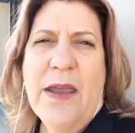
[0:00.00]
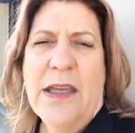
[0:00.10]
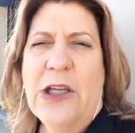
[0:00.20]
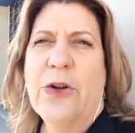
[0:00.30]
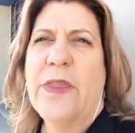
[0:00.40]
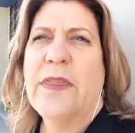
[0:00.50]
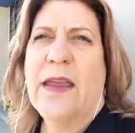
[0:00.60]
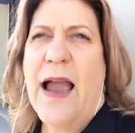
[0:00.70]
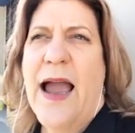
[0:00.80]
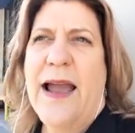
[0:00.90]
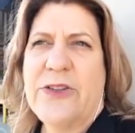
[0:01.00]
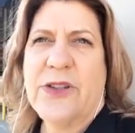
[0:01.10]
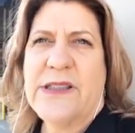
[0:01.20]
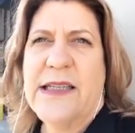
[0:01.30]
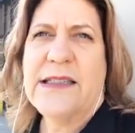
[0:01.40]
the guy
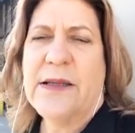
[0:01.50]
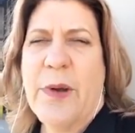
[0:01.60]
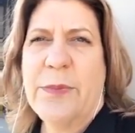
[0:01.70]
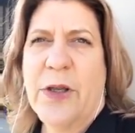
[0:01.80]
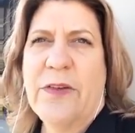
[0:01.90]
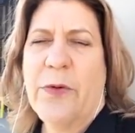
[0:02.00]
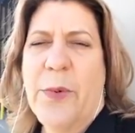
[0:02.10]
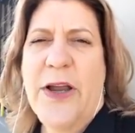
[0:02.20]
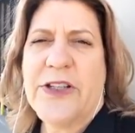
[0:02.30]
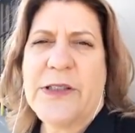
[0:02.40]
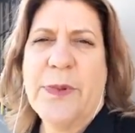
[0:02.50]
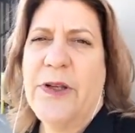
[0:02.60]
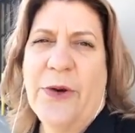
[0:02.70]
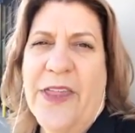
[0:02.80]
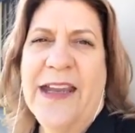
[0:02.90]
actually said to him, I'm looking for projects, but
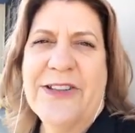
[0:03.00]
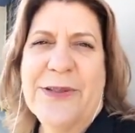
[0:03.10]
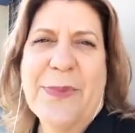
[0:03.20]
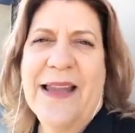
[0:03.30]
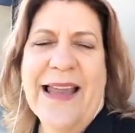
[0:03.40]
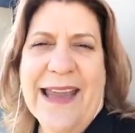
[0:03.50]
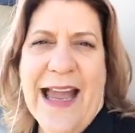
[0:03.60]
no, they just met like